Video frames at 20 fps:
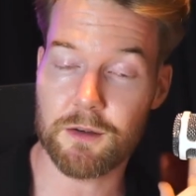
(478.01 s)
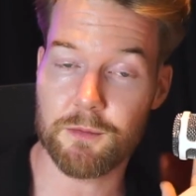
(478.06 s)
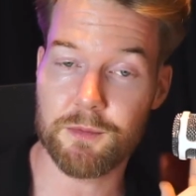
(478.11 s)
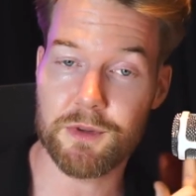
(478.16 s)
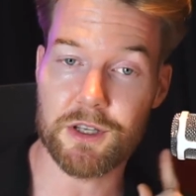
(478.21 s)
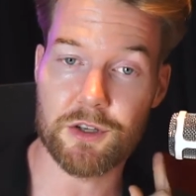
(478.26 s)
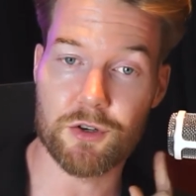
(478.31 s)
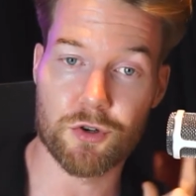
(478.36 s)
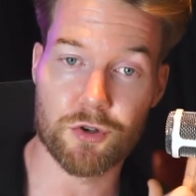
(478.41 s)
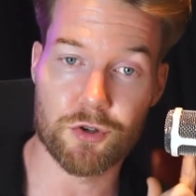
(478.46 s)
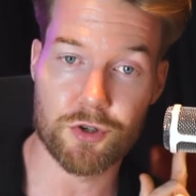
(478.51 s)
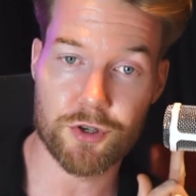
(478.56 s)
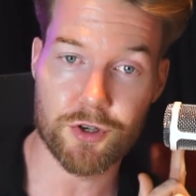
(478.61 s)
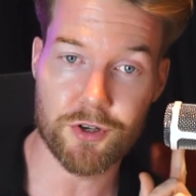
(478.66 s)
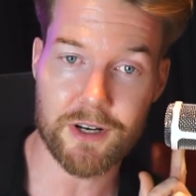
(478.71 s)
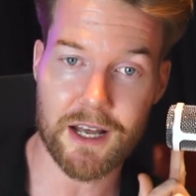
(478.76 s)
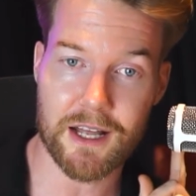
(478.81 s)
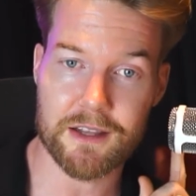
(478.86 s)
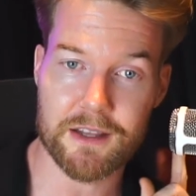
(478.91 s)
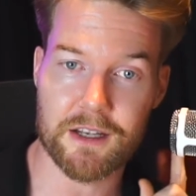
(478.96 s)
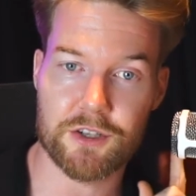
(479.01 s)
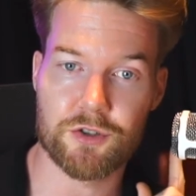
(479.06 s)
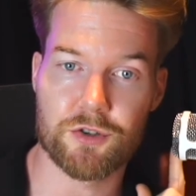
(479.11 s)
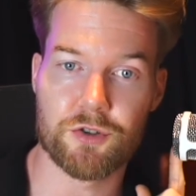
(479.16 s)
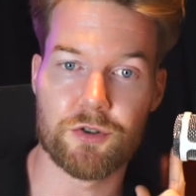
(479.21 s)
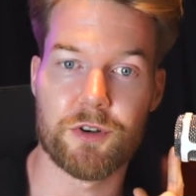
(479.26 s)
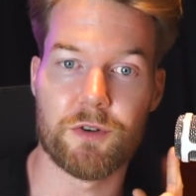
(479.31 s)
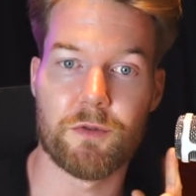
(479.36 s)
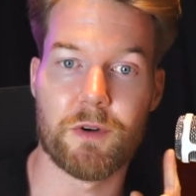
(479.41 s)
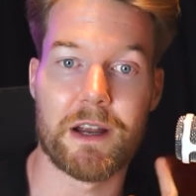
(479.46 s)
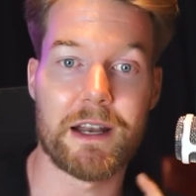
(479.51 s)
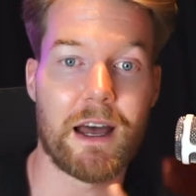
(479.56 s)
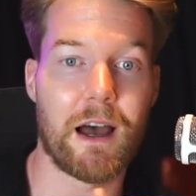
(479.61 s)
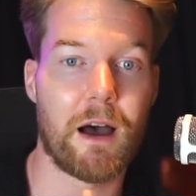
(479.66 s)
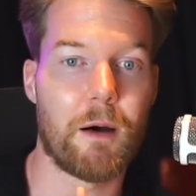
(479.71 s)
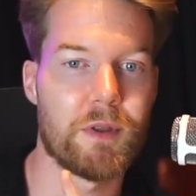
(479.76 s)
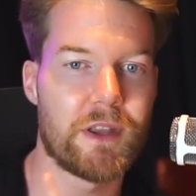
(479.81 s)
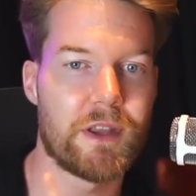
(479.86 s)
something you're good at that you're doing right now,